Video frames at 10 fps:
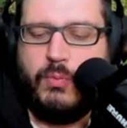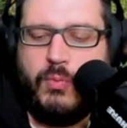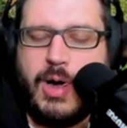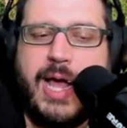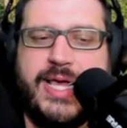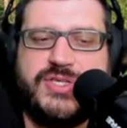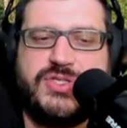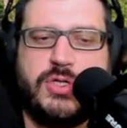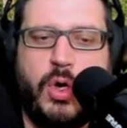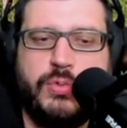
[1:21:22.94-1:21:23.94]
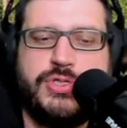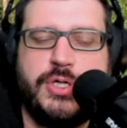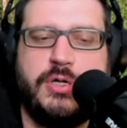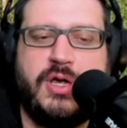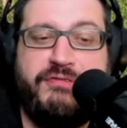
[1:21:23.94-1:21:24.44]
Why is
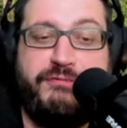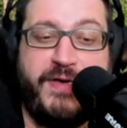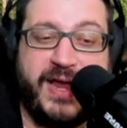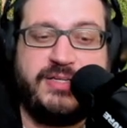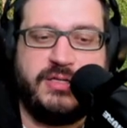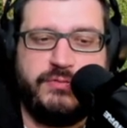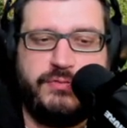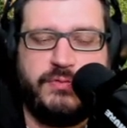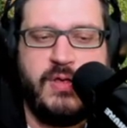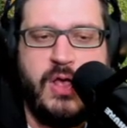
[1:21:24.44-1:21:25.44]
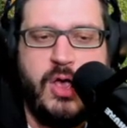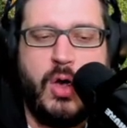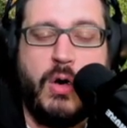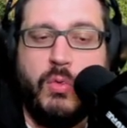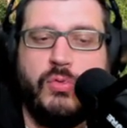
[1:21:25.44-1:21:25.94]
culture effective
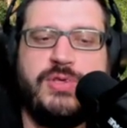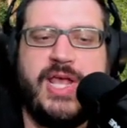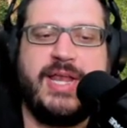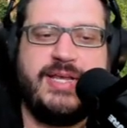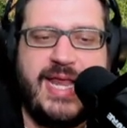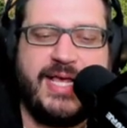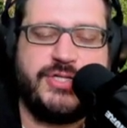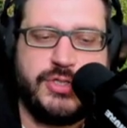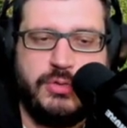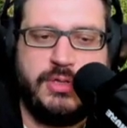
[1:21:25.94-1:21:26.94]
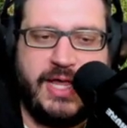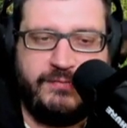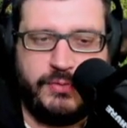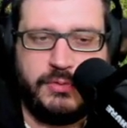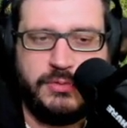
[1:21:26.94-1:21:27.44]
only at a national level?